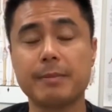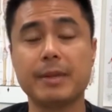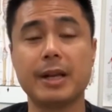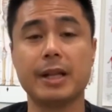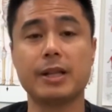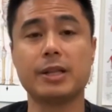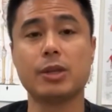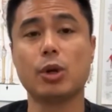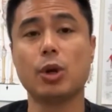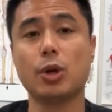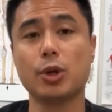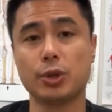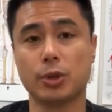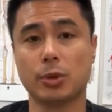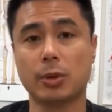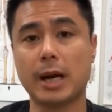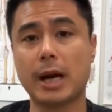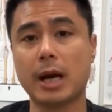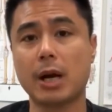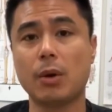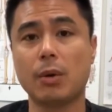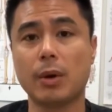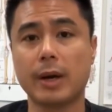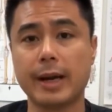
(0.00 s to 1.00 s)
but it's also
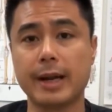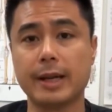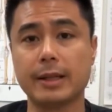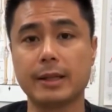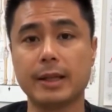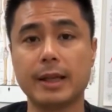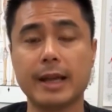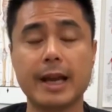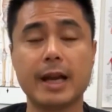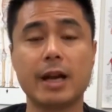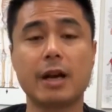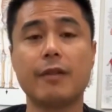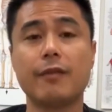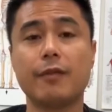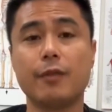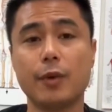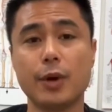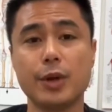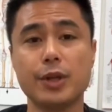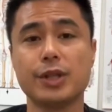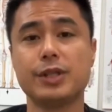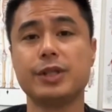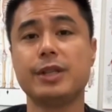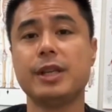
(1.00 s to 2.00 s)
our right, and our
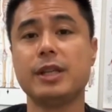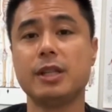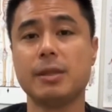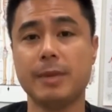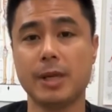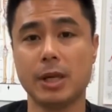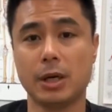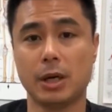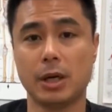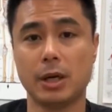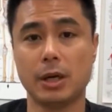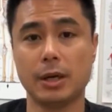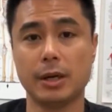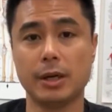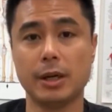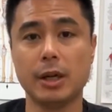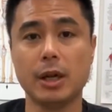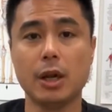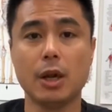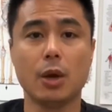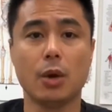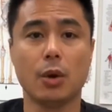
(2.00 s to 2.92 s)
voices need to be heard.